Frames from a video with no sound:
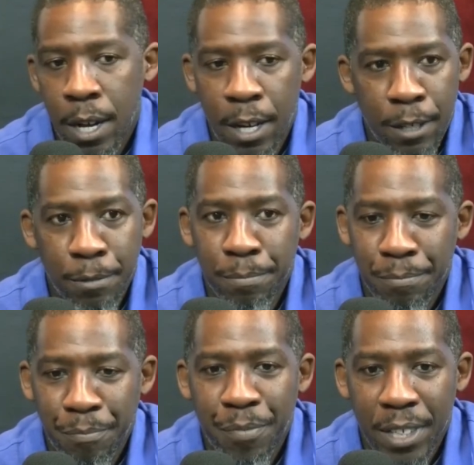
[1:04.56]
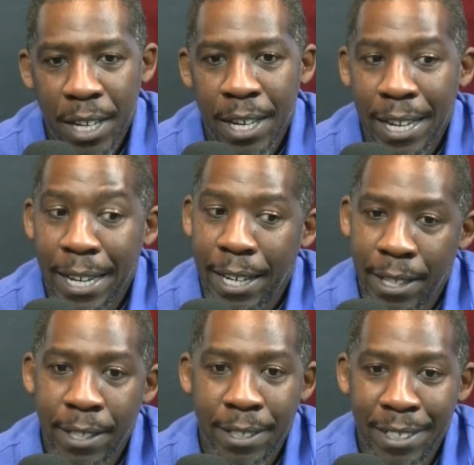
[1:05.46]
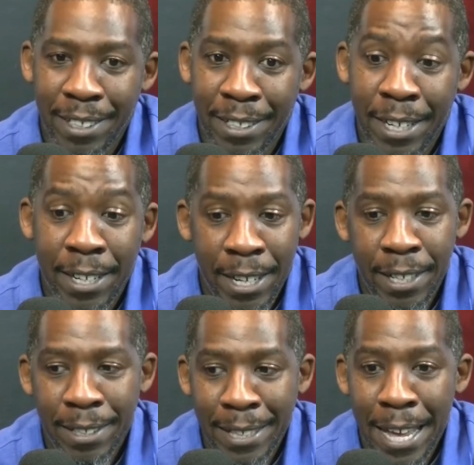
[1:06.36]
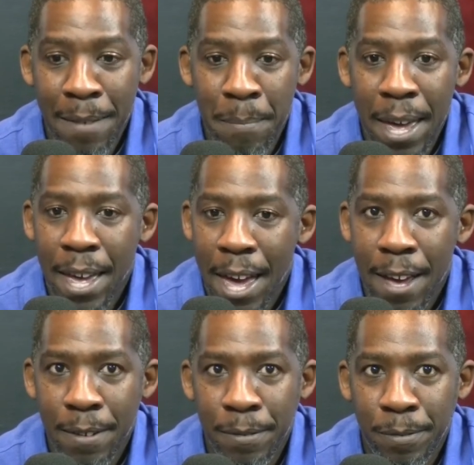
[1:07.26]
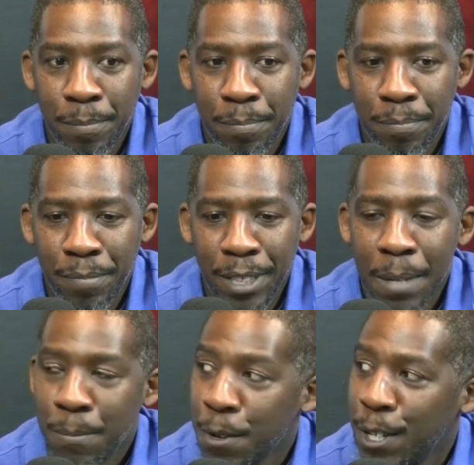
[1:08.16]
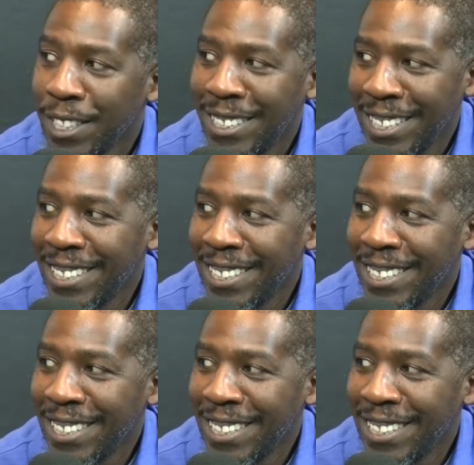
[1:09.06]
Um, yeah, they they may have leapfrogged the